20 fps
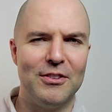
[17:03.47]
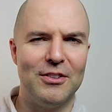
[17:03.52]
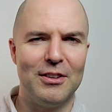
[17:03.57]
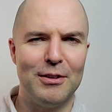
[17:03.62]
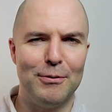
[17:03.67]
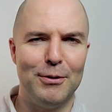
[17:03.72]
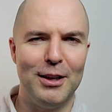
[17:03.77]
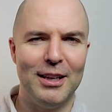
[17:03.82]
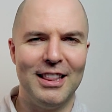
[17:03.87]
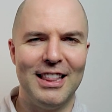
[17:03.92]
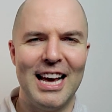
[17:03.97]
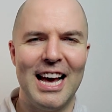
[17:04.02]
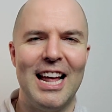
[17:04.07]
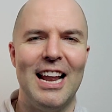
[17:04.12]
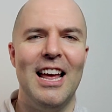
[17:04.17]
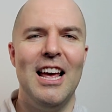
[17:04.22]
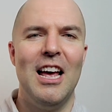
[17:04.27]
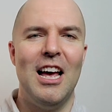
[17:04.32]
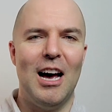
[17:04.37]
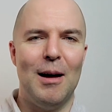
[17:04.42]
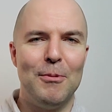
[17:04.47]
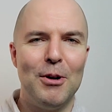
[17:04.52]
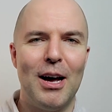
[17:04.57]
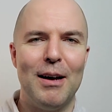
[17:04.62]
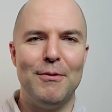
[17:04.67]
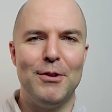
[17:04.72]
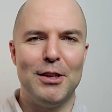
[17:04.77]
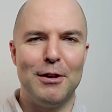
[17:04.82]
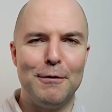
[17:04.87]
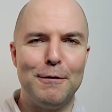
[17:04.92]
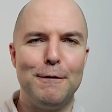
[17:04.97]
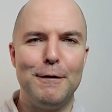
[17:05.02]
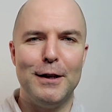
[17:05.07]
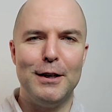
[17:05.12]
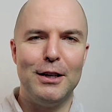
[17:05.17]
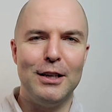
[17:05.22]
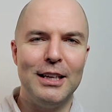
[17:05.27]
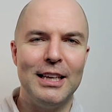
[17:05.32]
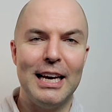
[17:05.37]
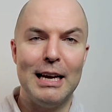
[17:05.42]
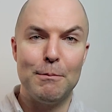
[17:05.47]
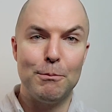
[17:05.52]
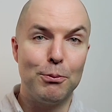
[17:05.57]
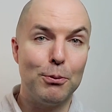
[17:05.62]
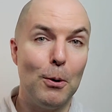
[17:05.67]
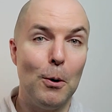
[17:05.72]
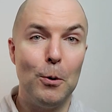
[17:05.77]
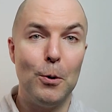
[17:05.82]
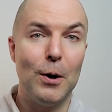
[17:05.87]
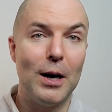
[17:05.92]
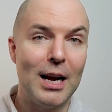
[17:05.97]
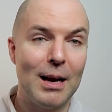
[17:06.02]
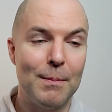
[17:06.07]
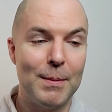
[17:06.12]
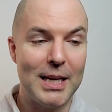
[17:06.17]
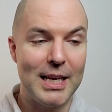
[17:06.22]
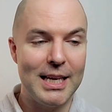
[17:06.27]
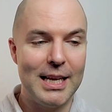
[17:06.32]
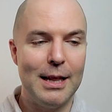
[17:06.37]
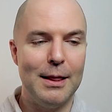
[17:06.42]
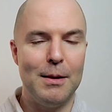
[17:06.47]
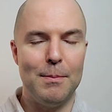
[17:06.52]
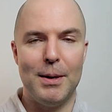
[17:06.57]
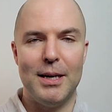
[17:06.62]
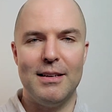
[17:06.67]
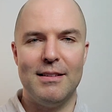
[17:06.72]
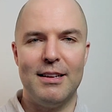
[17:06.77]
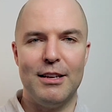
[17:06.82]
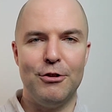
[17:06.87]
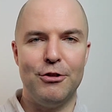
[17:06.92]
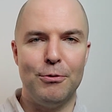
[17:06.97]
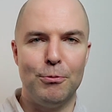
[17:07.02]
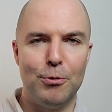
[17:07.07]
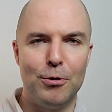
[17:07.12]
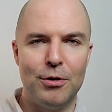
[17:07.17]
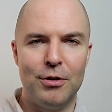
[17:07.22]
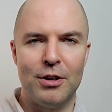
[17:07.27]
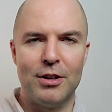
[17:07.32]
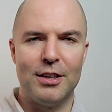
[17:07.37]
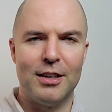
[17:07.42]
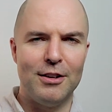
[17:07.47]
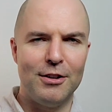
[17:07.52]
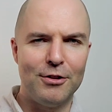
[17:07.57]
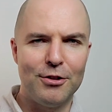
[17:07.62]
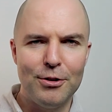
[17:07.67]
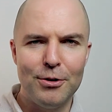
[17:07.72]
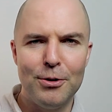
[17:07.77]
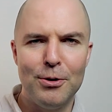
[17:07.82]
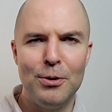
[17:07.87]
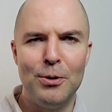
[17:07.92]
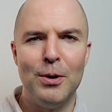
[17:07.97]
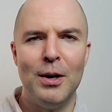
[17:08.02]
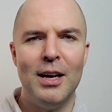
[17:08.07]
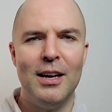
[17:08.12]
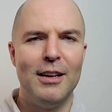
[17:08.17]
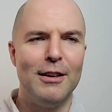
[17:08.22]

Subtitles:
stuff like that. I'm not having to fiddle and program in the meditation we're gonna do